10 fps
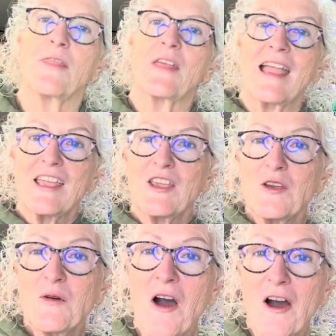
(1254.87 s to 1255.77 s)
thank
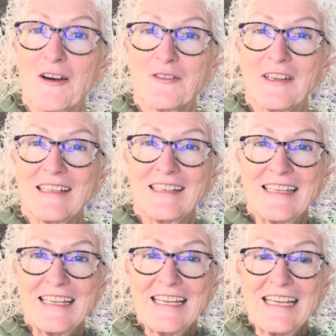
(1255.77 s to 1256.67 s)
you, Audrey
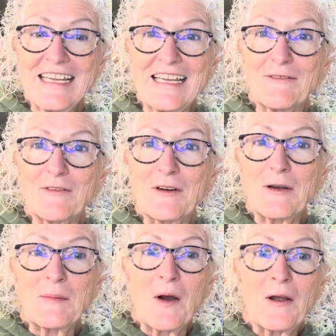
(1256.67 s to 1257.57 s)
Lynn
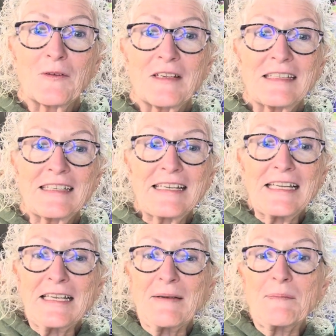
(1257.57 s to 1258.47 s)
from Audrey
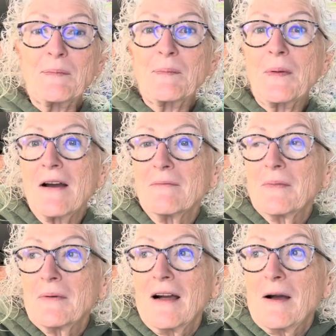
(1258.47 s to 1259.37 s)
Lynn
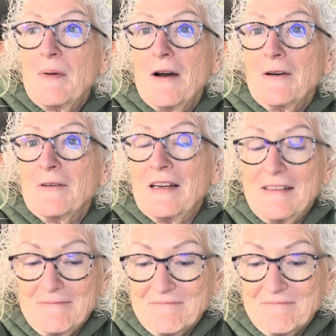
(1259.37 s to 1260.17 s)
Pottery.